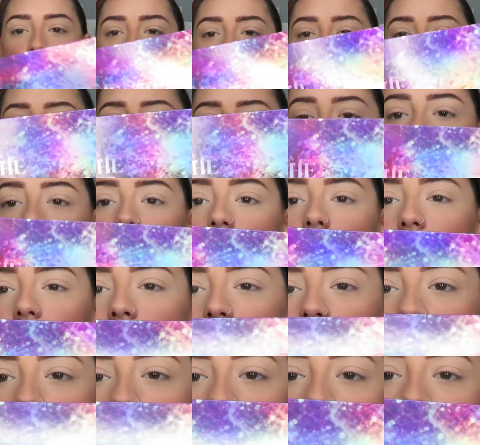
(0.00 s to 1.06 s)
we're gonna be going
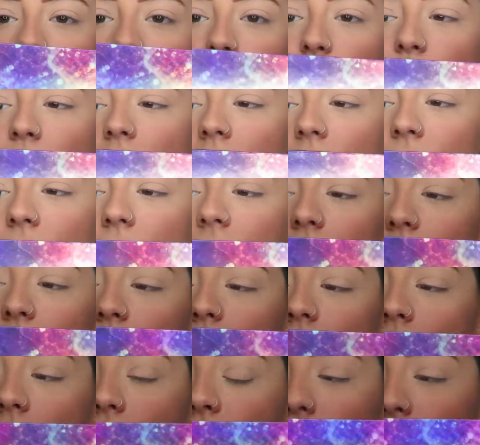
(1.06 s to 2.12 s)
with this palette right over here,
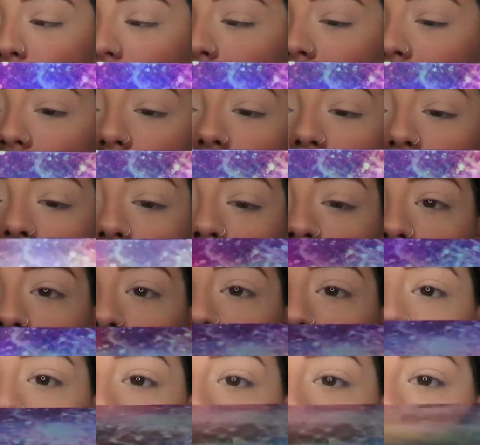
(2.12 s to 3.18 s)
which is the
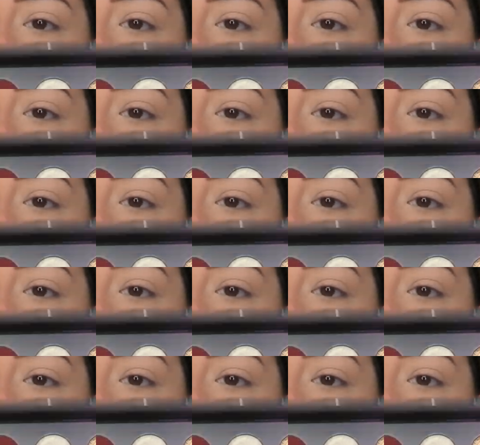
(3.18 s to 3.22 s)
39L